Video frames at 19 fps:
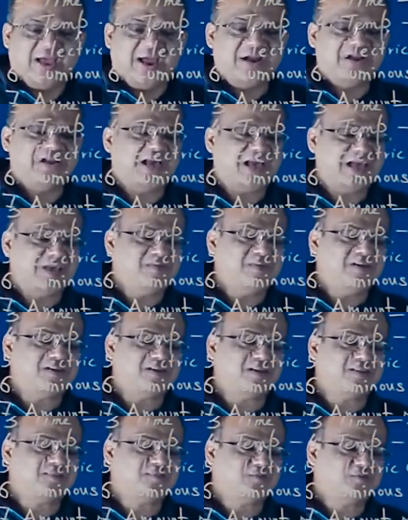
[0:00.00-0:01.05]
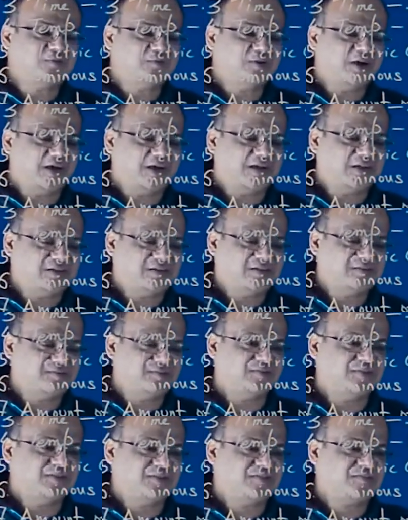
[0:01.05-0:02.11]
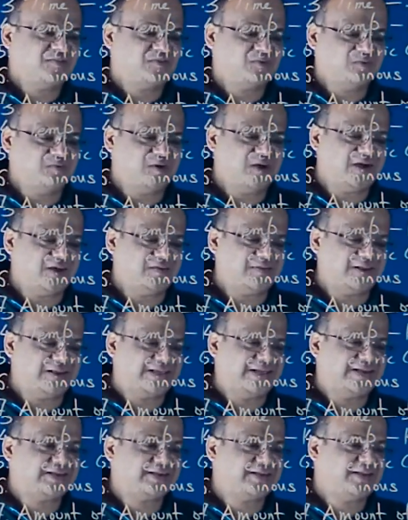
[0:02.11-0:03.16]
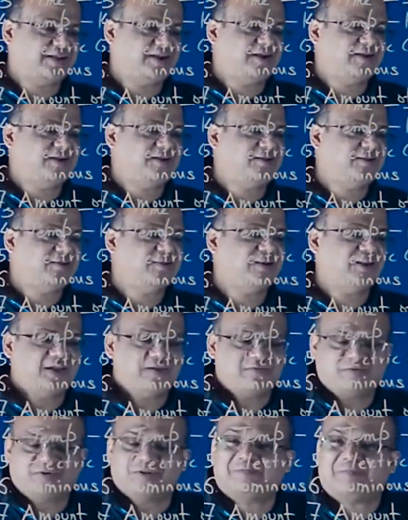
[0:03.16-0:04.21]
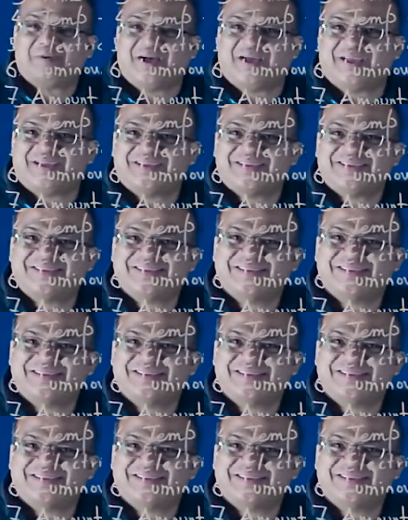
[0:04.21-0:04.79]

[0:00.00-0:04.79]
And diameter is 2 r. So this 2 r will get killed, you are left with pi.